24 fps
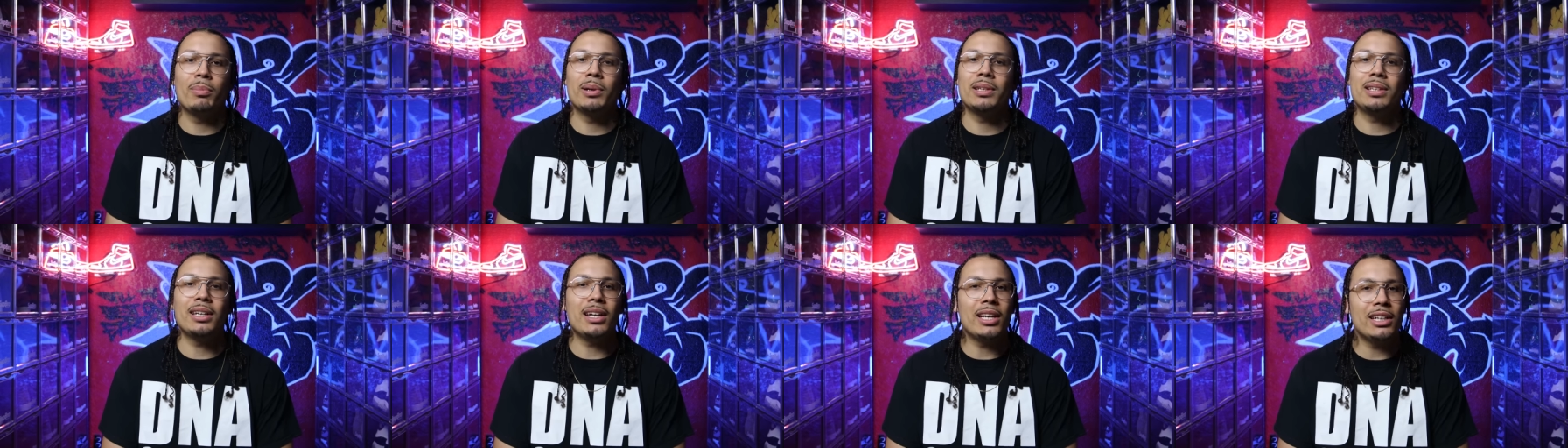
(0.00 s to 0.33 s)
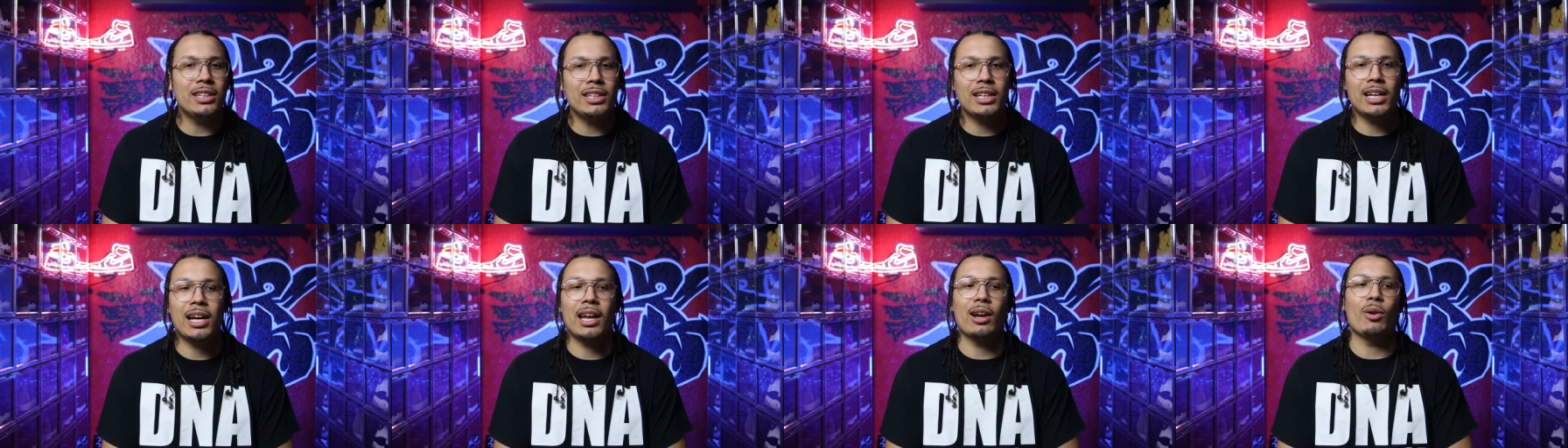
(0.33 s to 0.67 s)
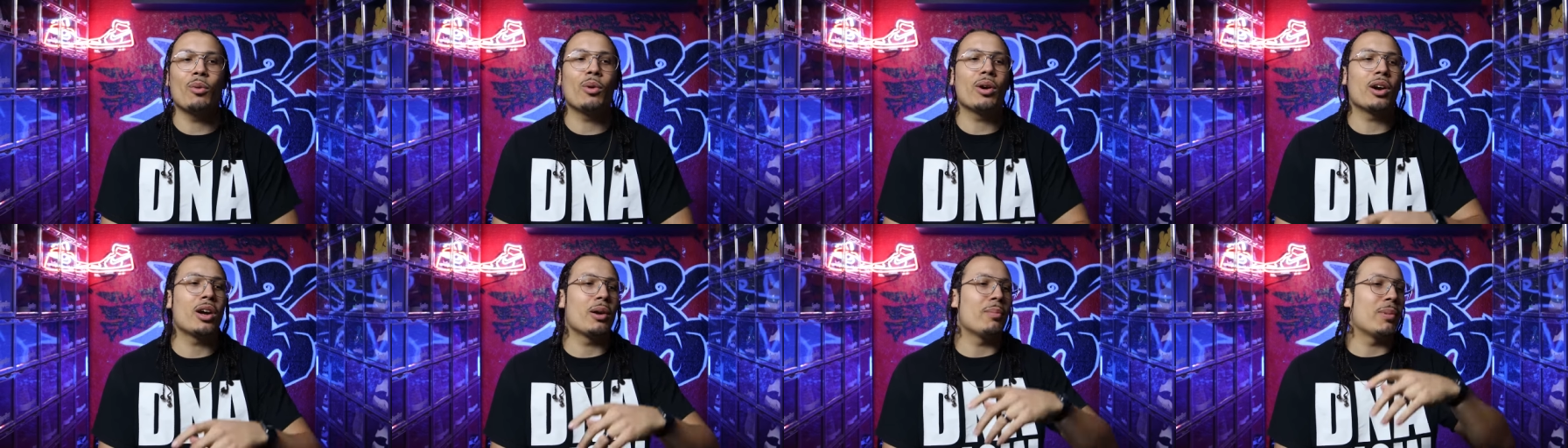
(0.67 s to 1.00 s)
but then you got to
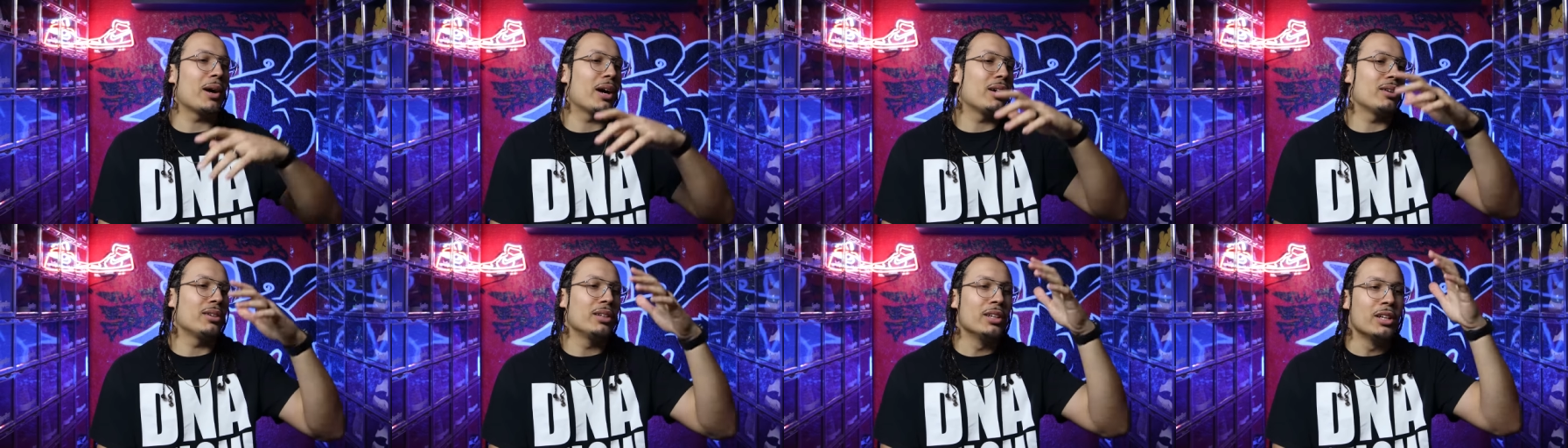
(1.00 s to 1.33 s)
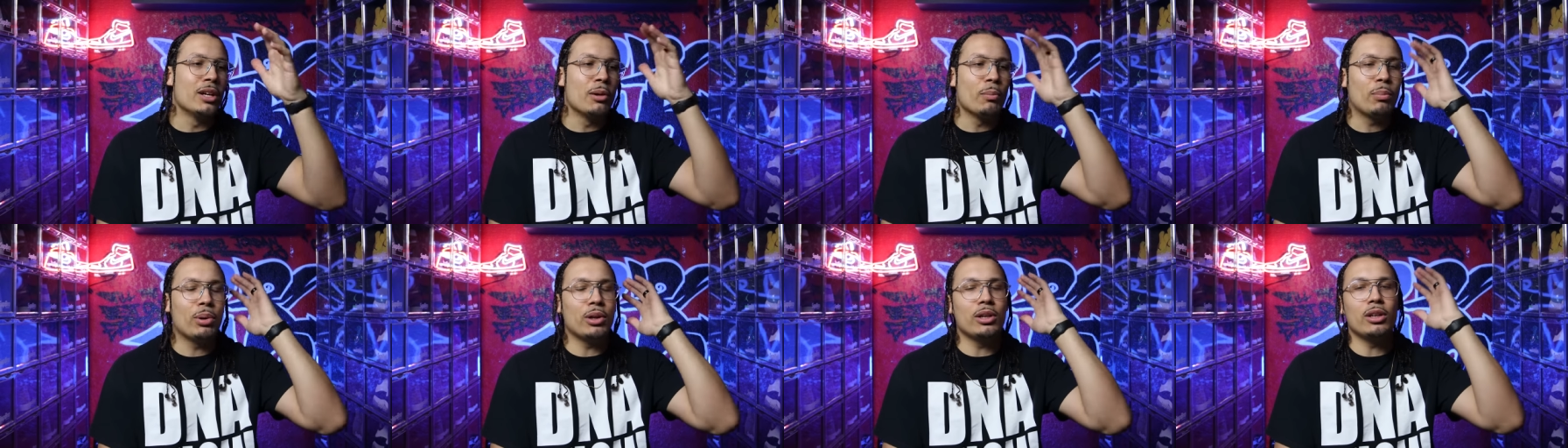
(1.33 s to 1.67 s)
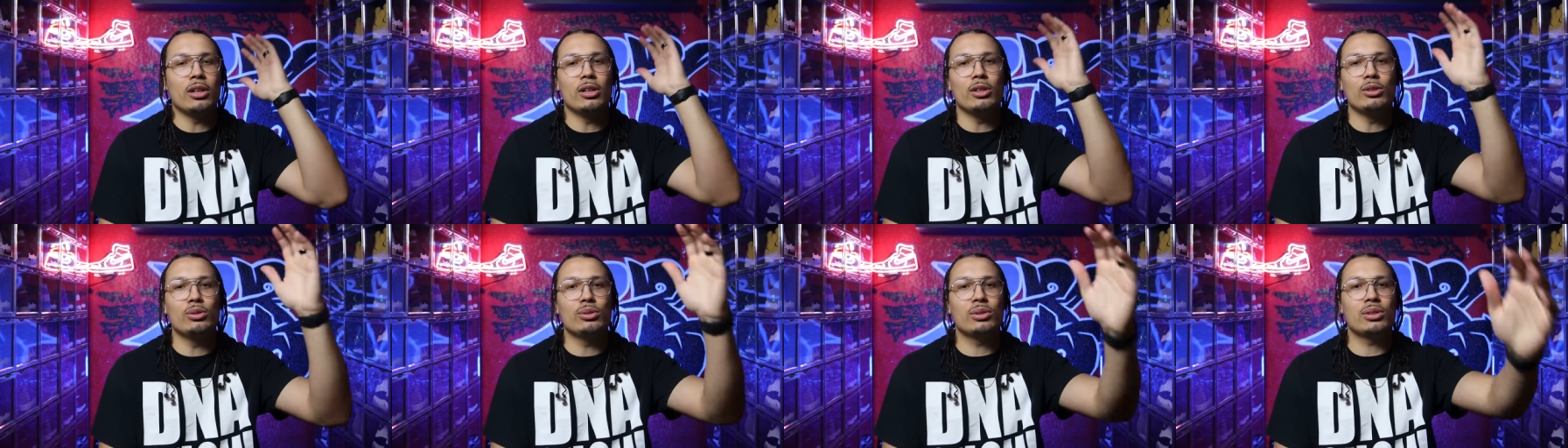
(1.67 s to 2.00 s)
worry about putting
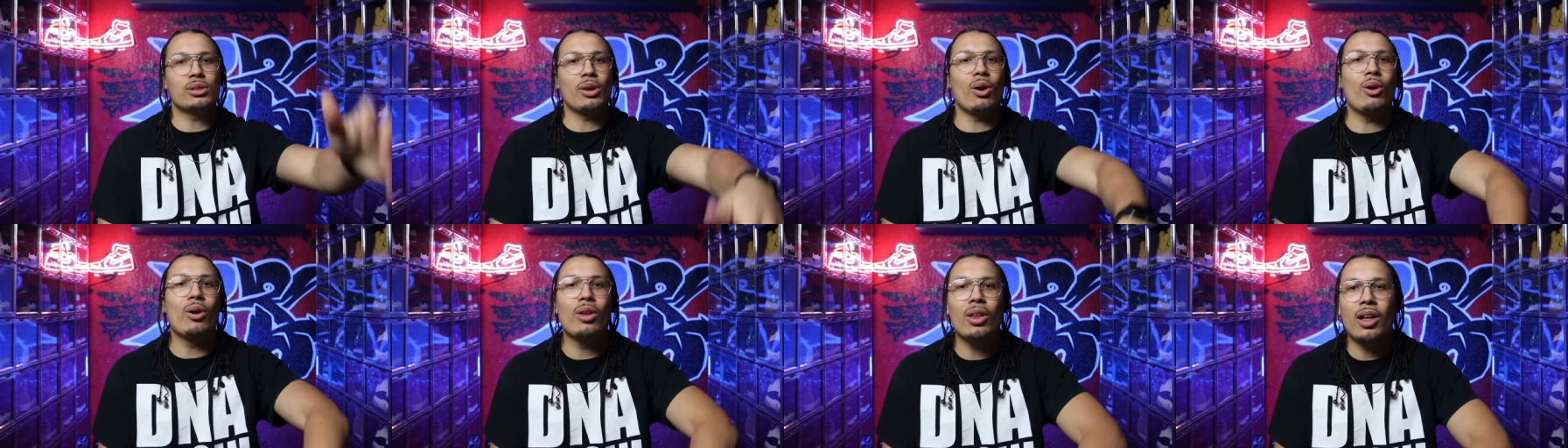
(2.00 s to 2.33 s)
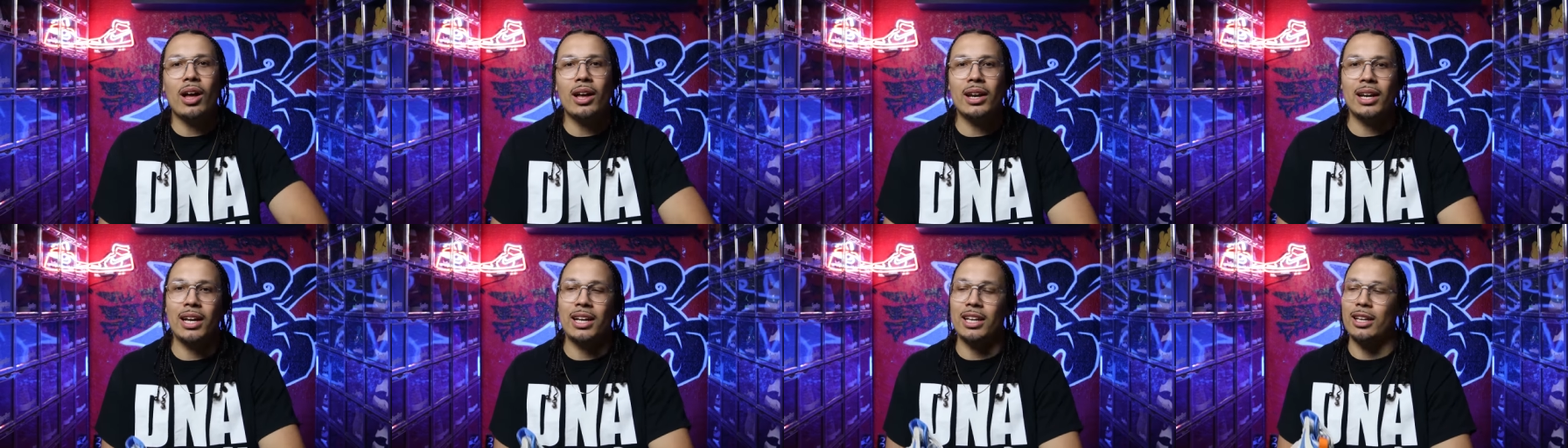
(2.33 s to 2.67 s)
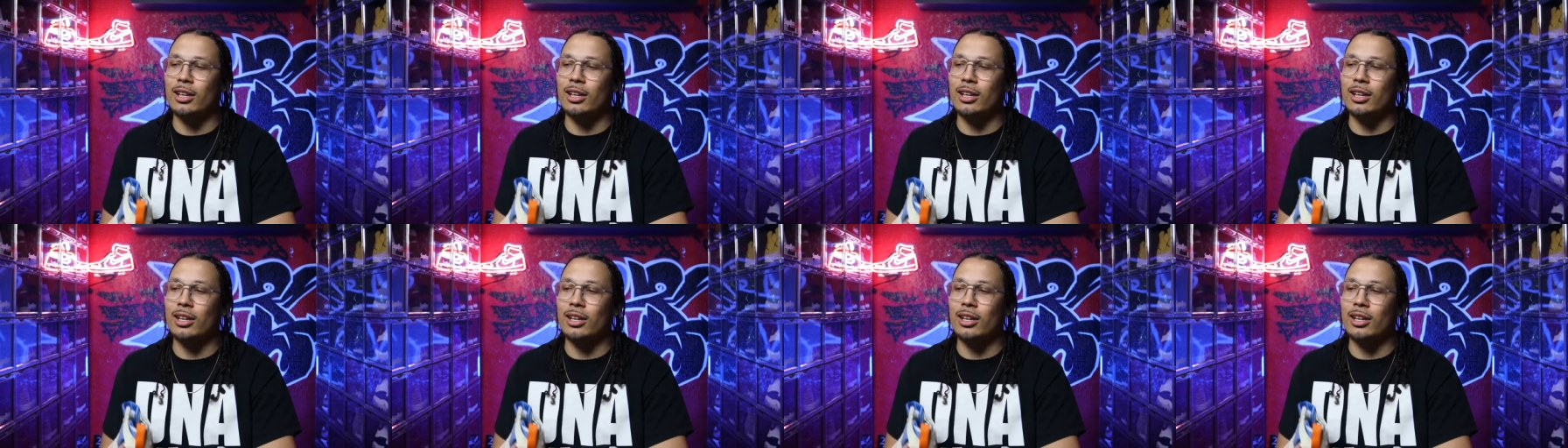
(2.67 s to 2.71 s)
a new sole on it